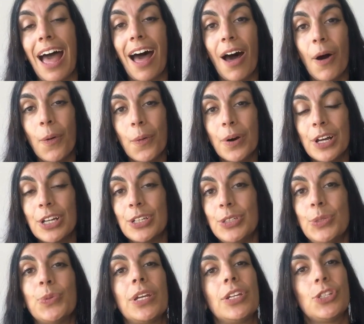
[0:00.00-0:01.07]
how
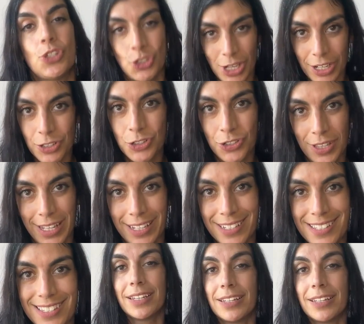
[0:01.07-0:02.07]
you can change things.